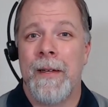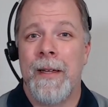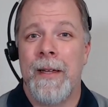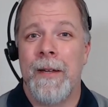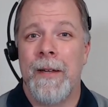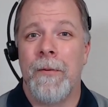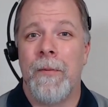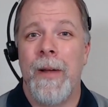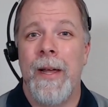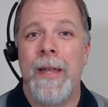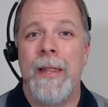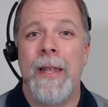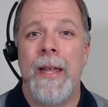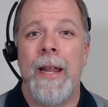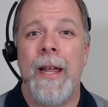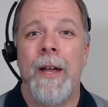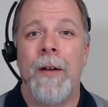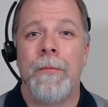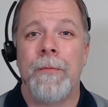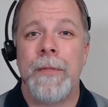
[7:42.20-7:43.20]
in a way that
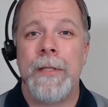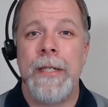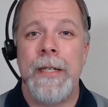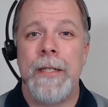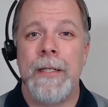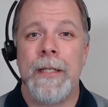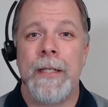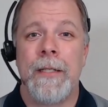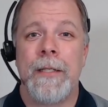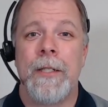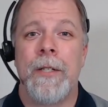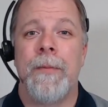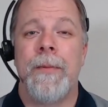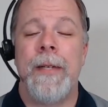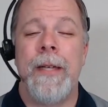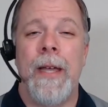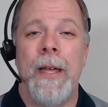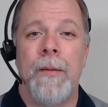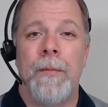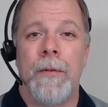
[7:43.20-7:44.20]
helped Jesus to
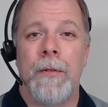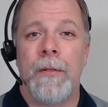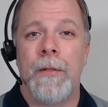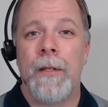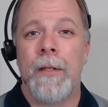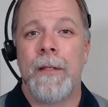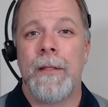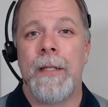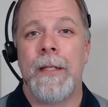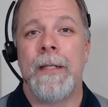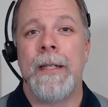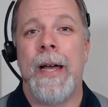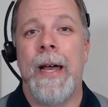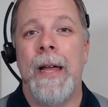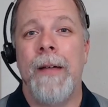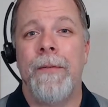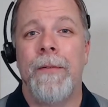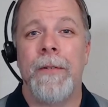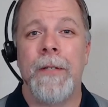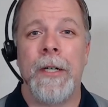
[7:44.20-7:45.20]
be able to
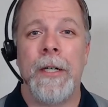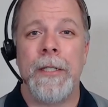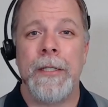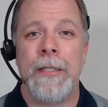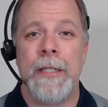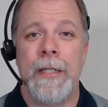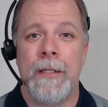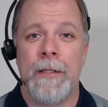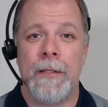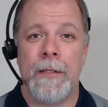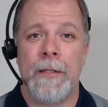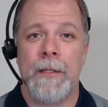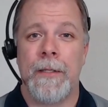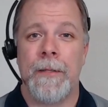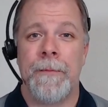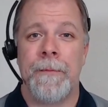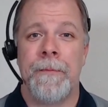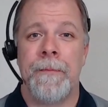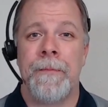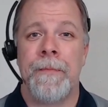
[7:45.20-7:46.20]
die for our sins.
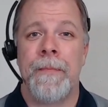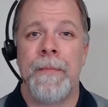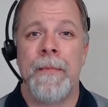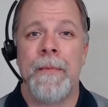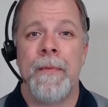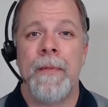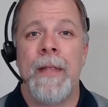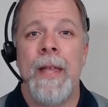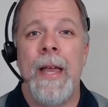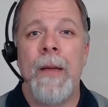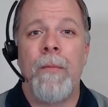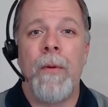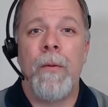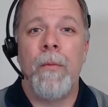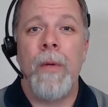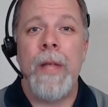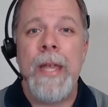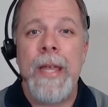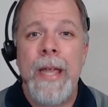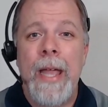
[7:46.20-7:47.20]
And when
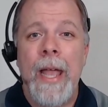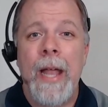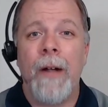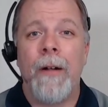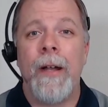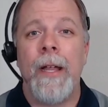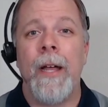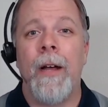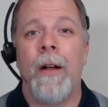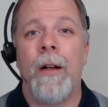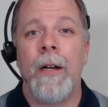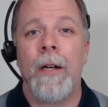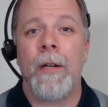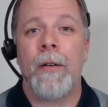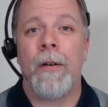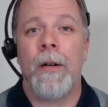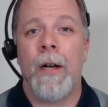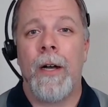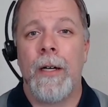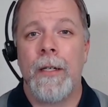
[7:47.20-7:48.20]
we carry our
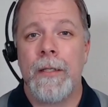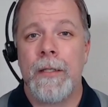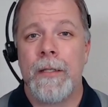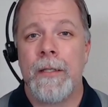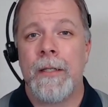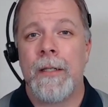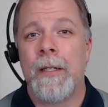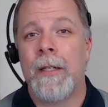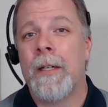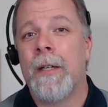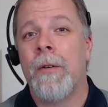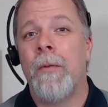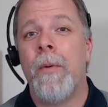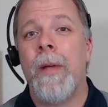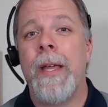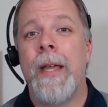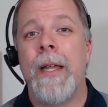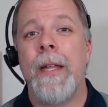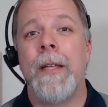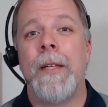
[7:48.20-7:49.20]
cross, we
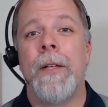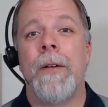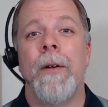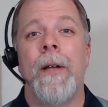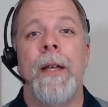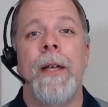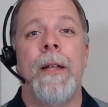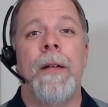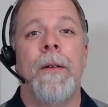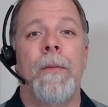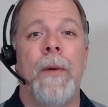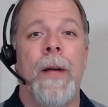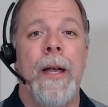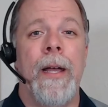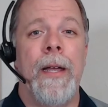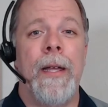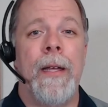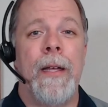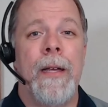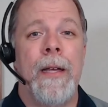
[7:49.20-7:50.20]
can do it in a
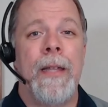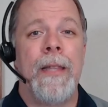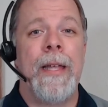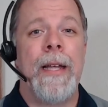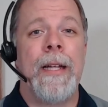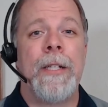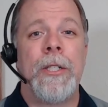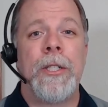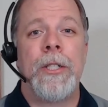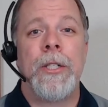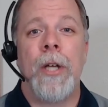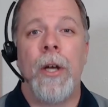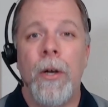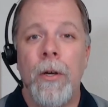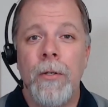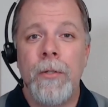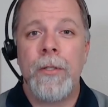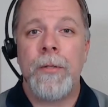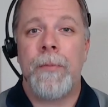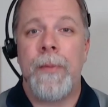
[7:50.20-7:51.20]
way that
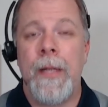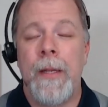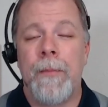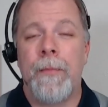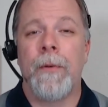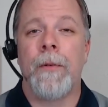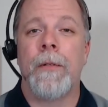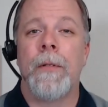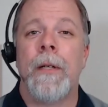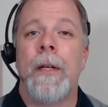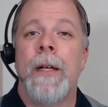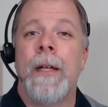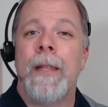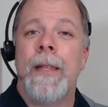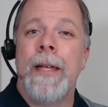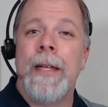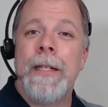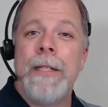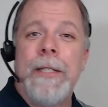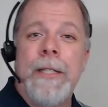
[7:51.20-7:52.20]
shows people
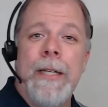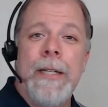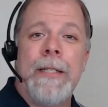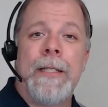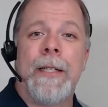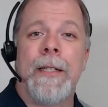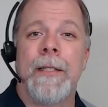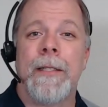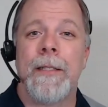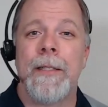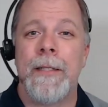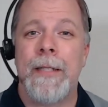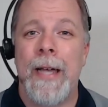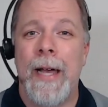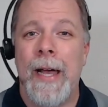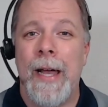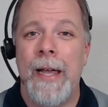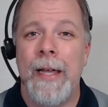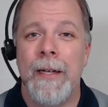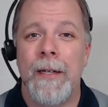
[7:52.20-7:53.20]
that Jesus
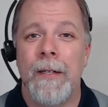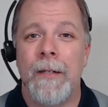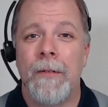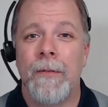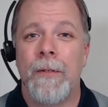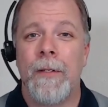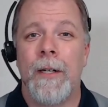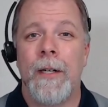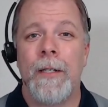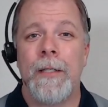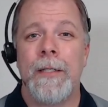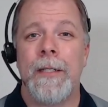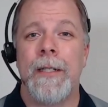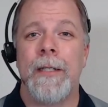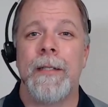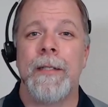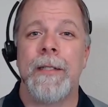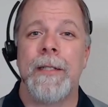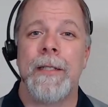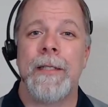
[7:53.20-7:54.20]
died for our
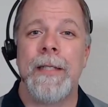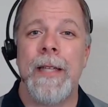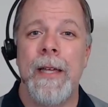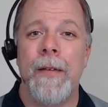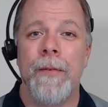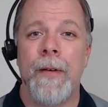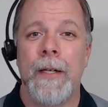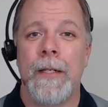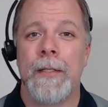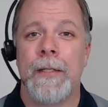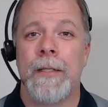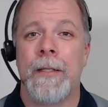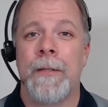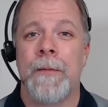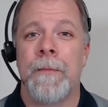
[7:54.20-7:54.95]
sins to save us.